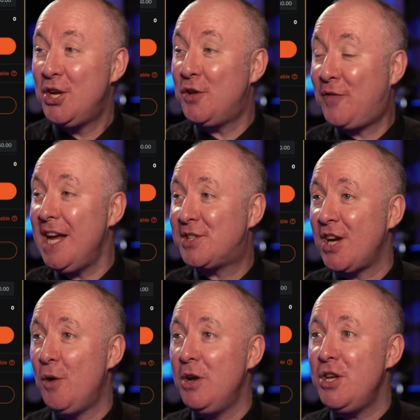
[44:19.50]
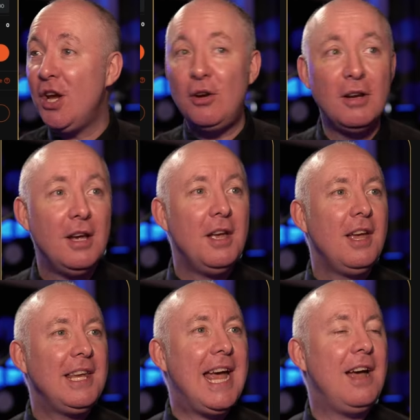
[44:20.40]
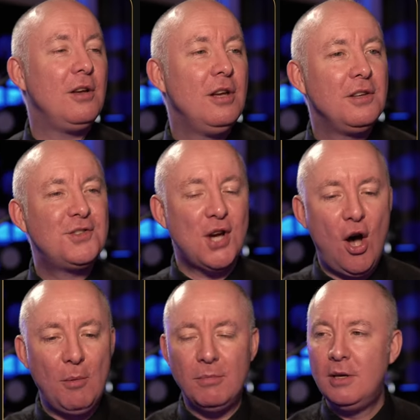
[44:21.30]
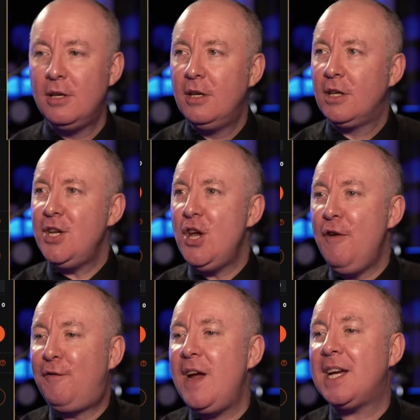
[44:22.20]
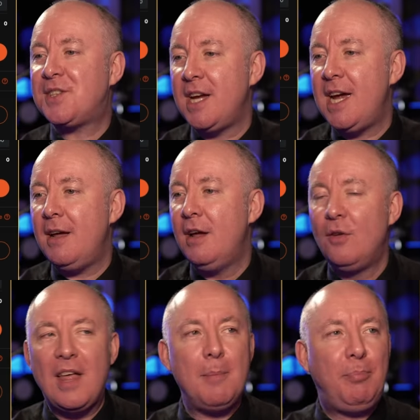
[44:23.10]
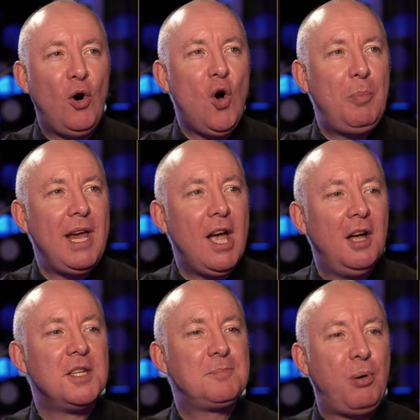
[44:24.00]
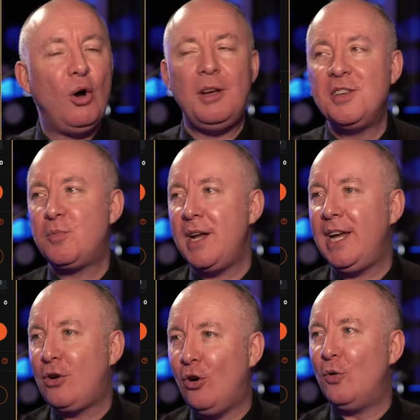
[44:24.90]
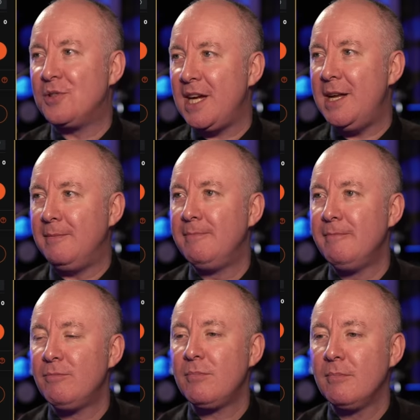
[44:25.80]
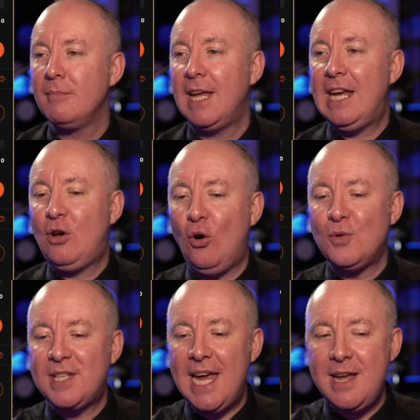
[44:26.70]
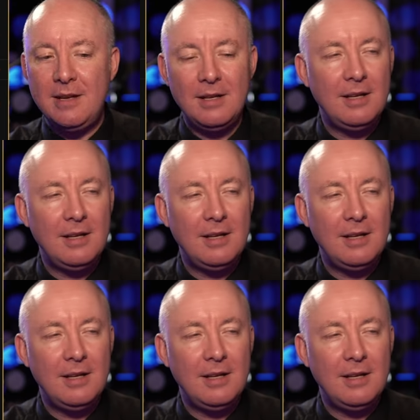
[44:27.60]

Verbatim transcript: You'd think so, wouldn't you? Yeah, Tom, can you fix it that Paul B earns points when he calls in? He calls in.